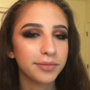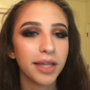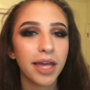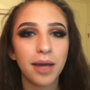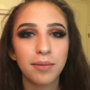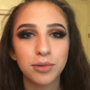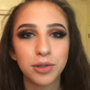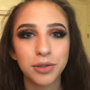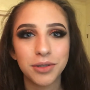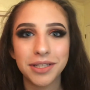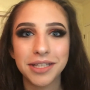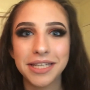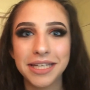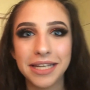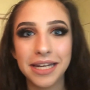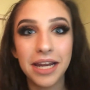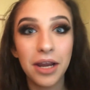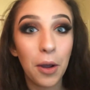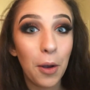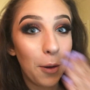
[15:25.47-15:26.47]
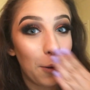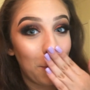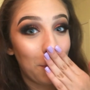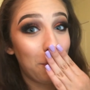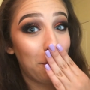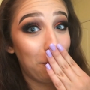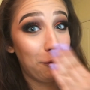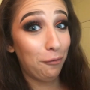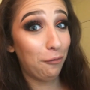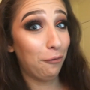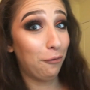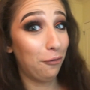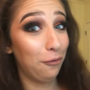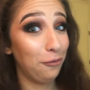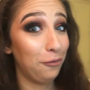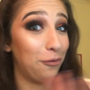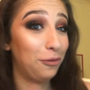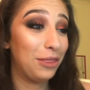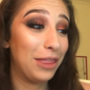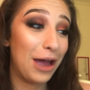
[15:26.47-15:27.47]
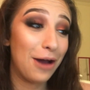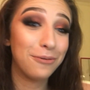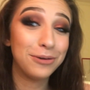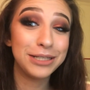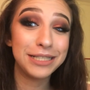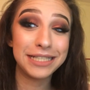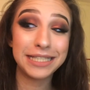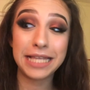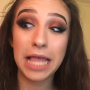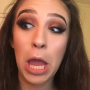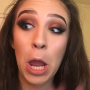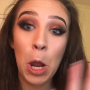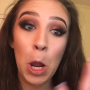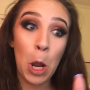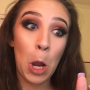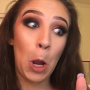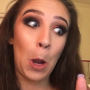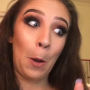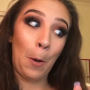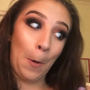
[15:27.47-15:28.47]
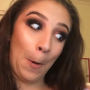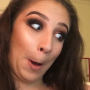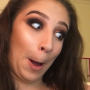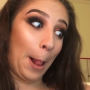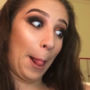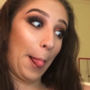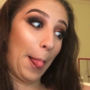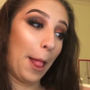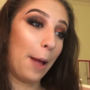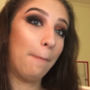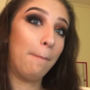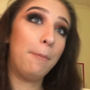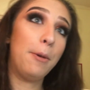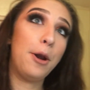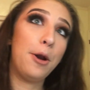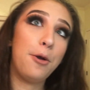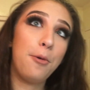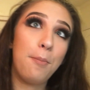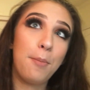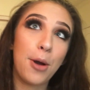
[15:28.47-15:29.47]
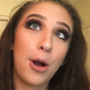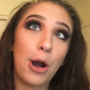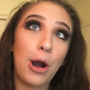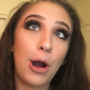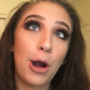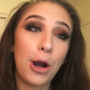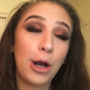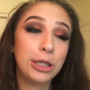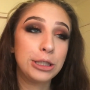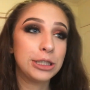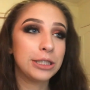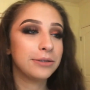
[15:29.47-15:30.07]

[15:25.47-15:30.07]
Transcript: I'm totally kidding. That was bloopers.